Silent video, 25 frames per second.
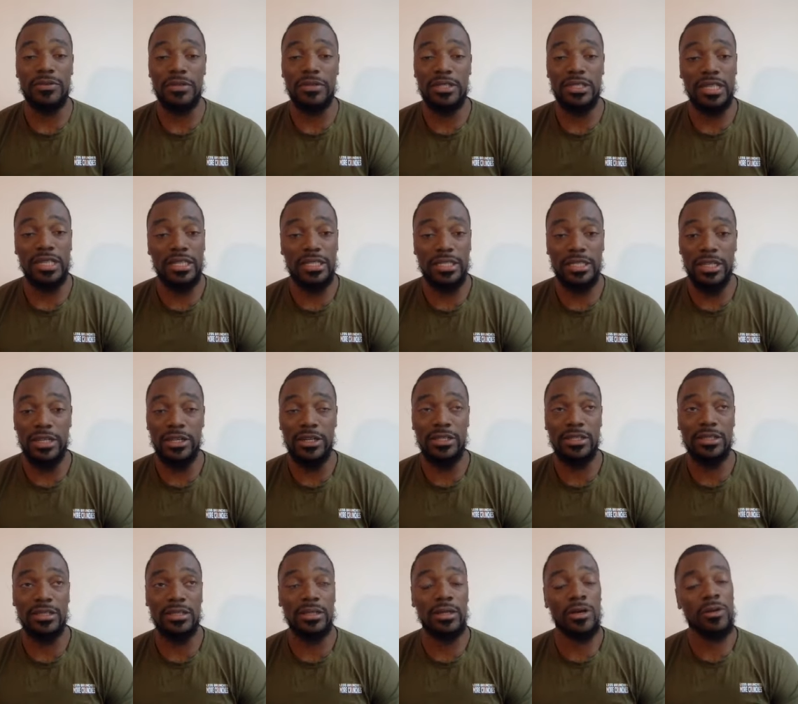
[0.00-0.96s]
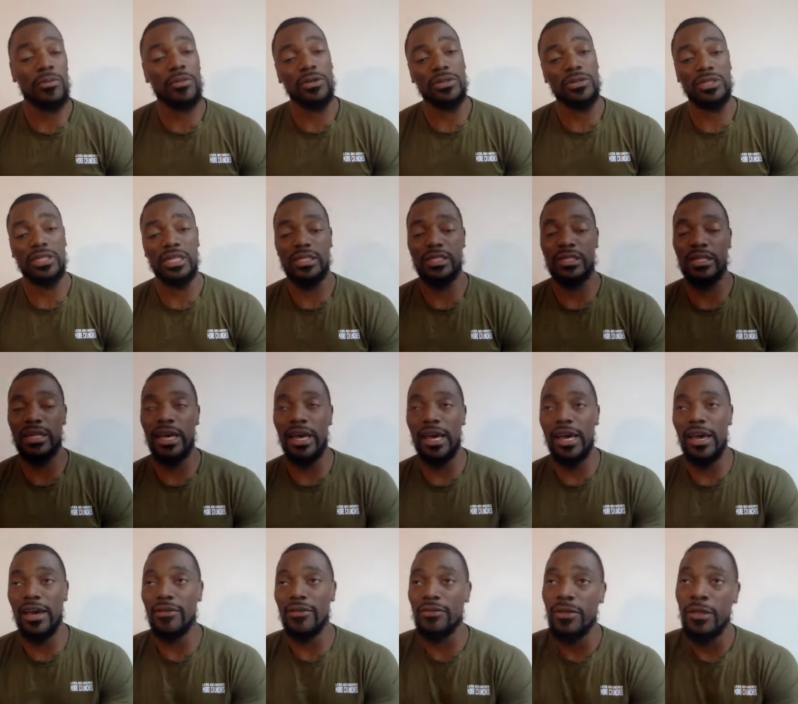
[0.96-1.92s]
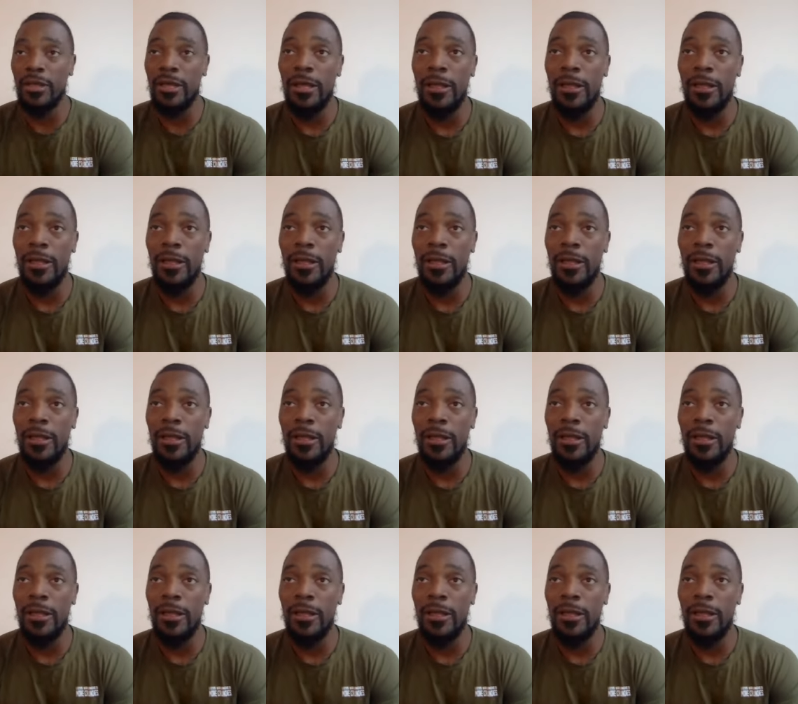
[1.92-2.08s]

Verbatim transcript: for six years, almost six and a half,